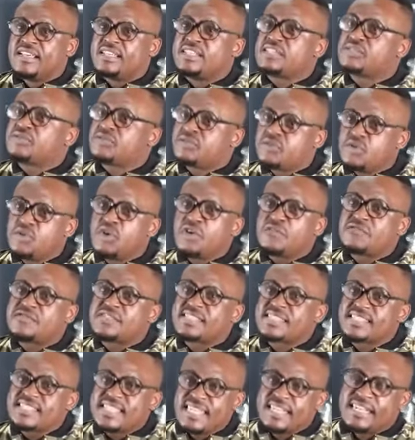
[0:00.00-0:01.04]
it's full of
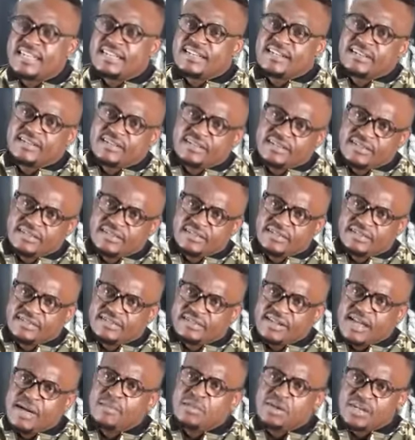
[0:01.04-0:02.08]
sin.
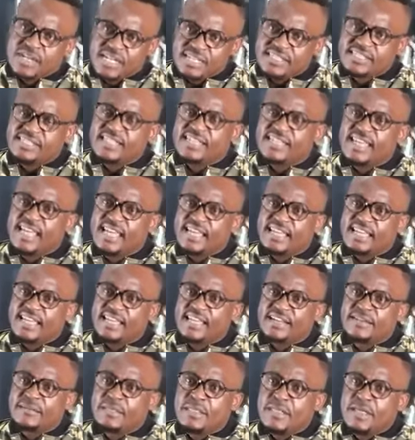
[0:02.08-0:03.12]
I'm going to say it
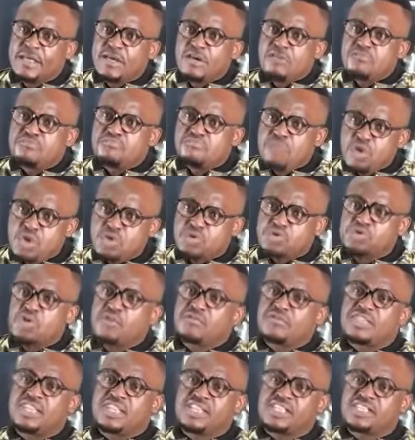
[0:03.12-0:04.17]
again. Most
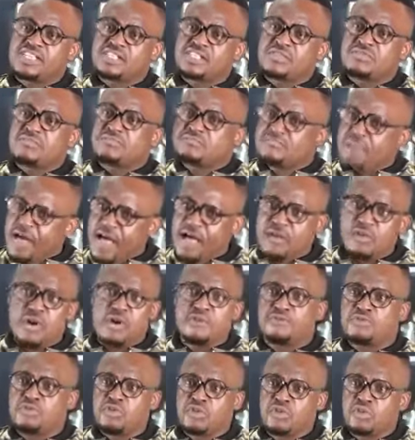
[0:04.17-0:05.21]
of these
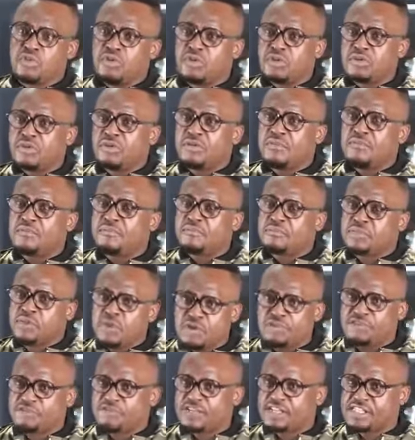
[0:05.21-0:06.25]
powerful
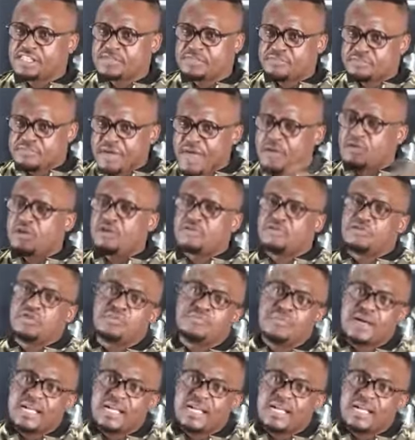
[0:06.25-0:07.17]
prophets, powerful